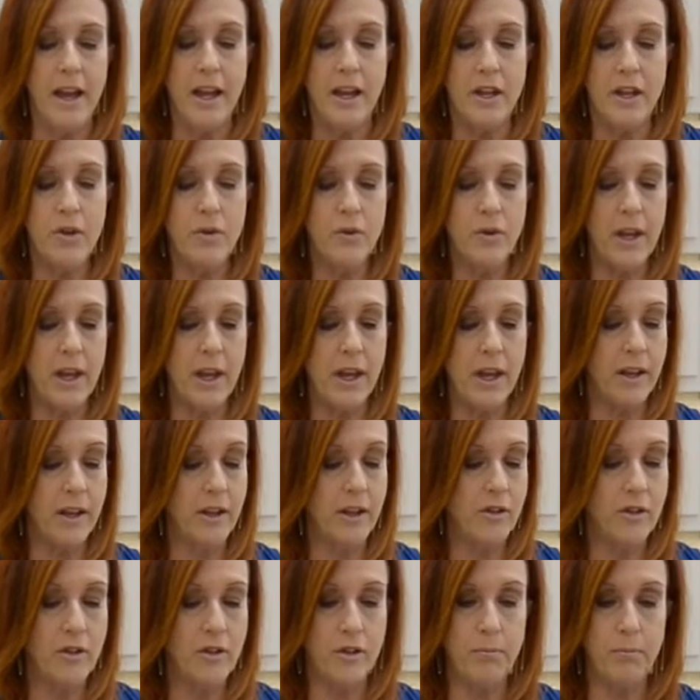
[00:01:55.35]
You
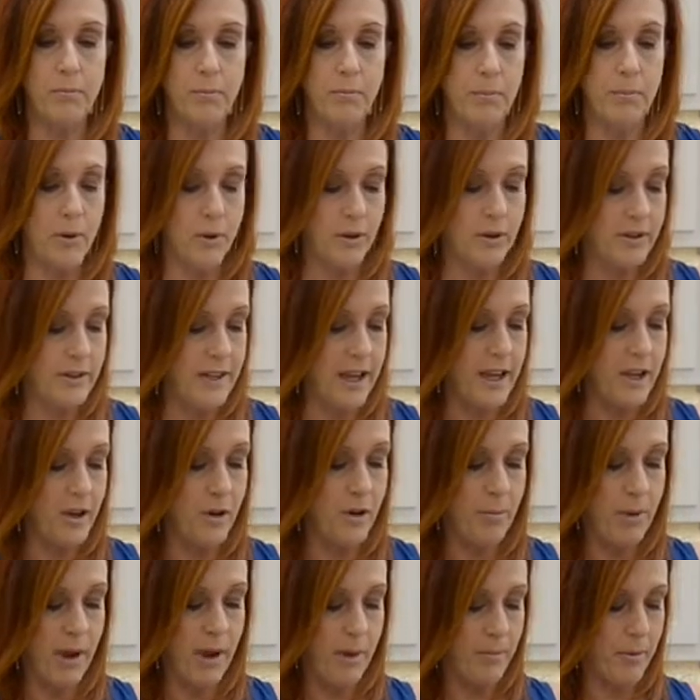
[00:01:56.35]
just take
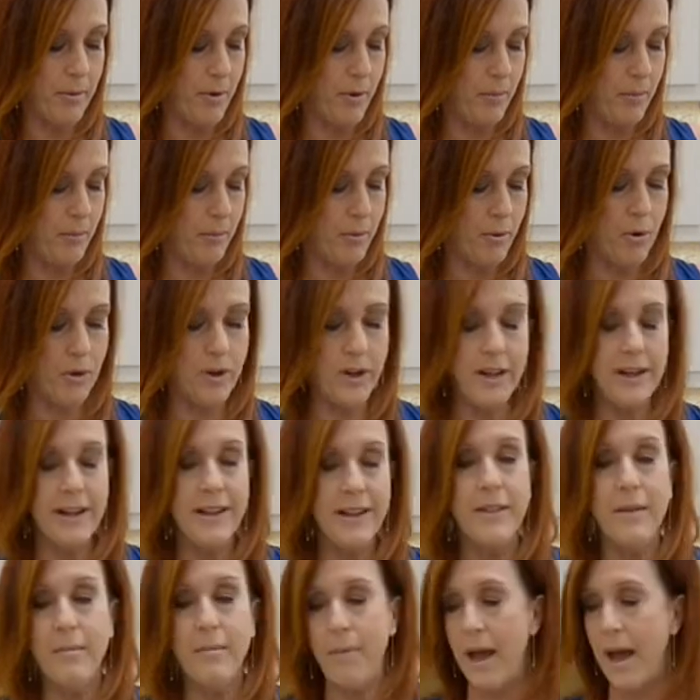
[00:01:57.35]
your pepper, put it
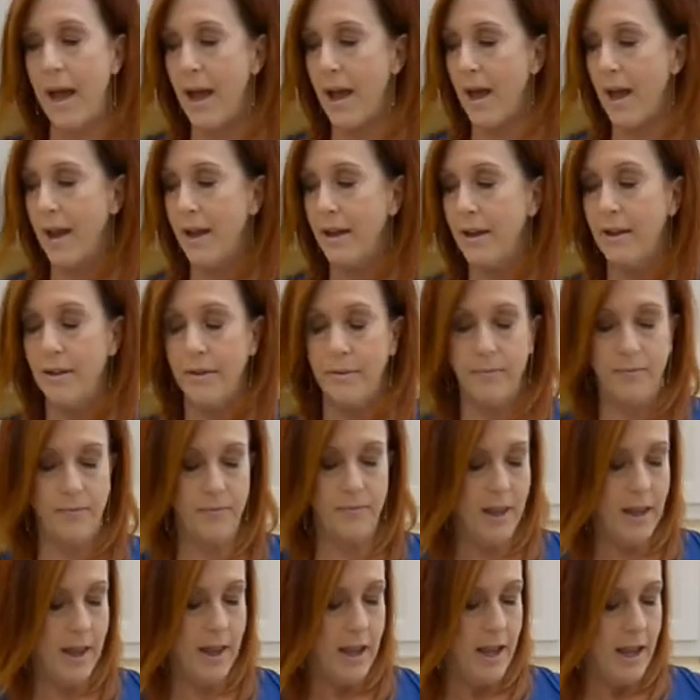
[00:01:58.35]
in the bag,
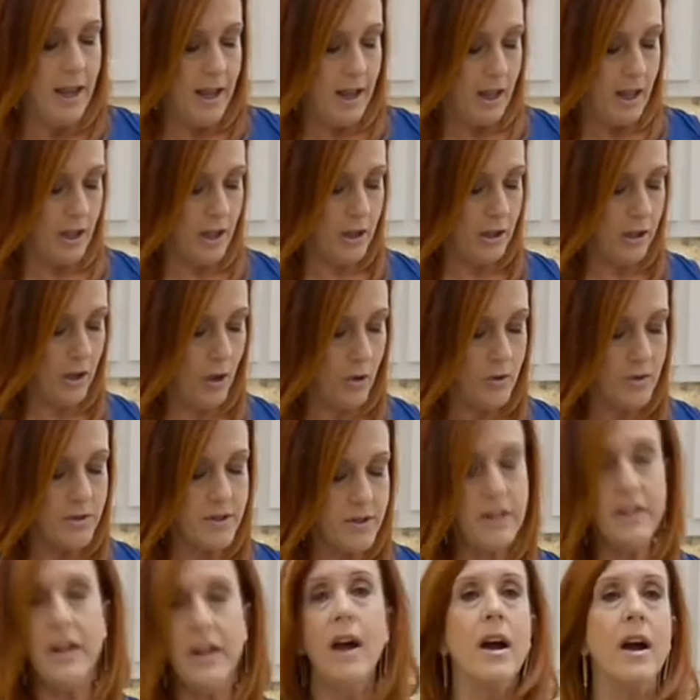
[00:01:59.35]
close
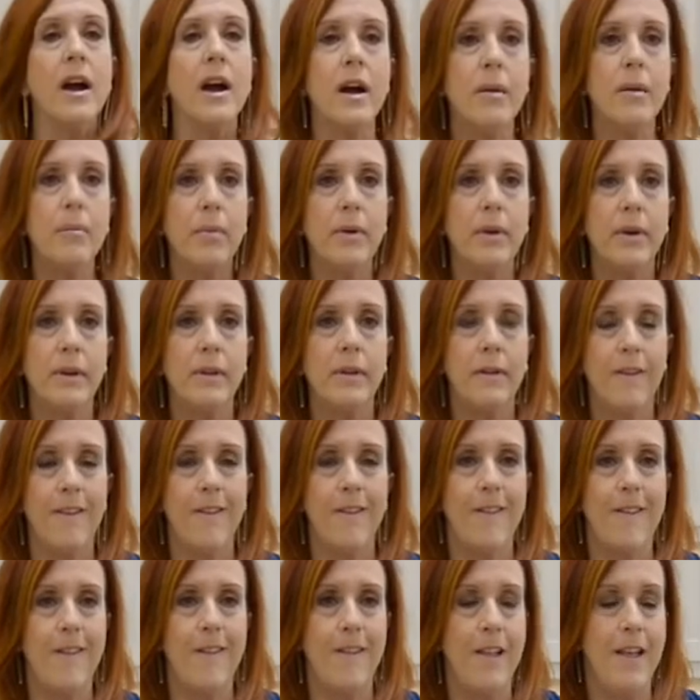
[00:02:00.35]
it up,
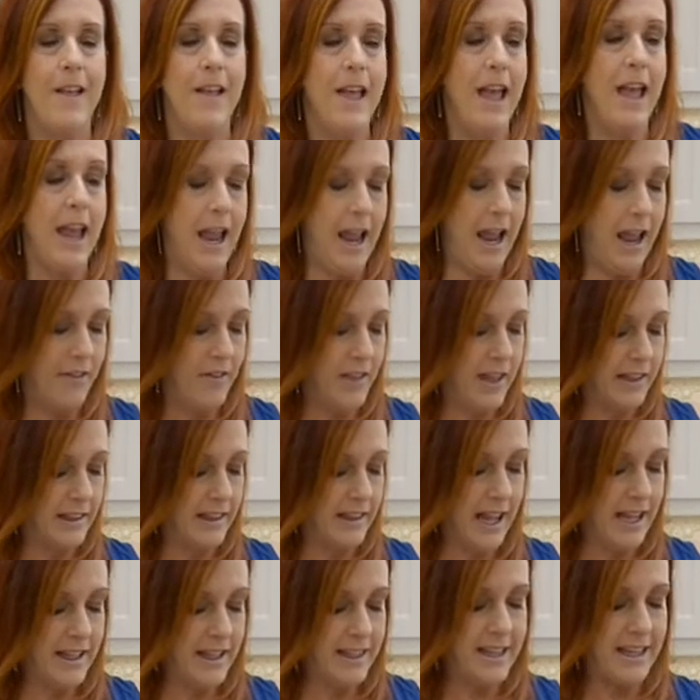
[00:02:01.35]
and then
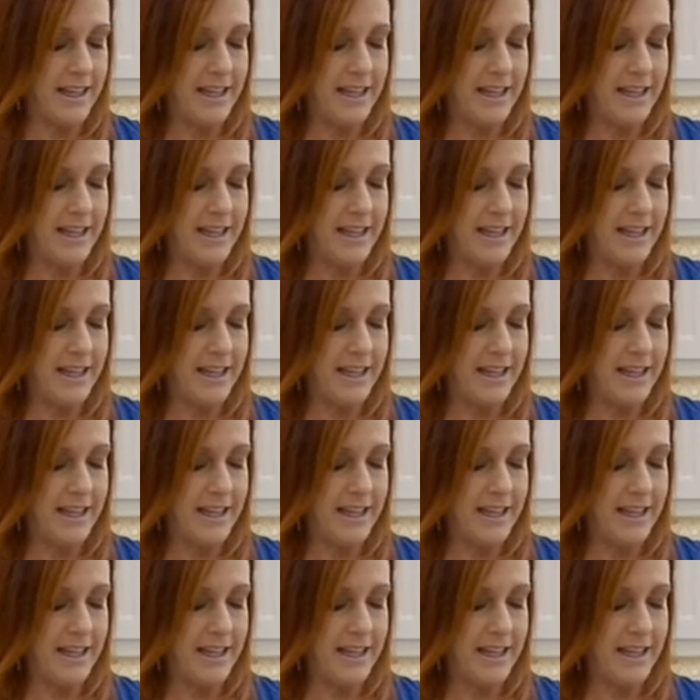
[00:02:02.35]
let the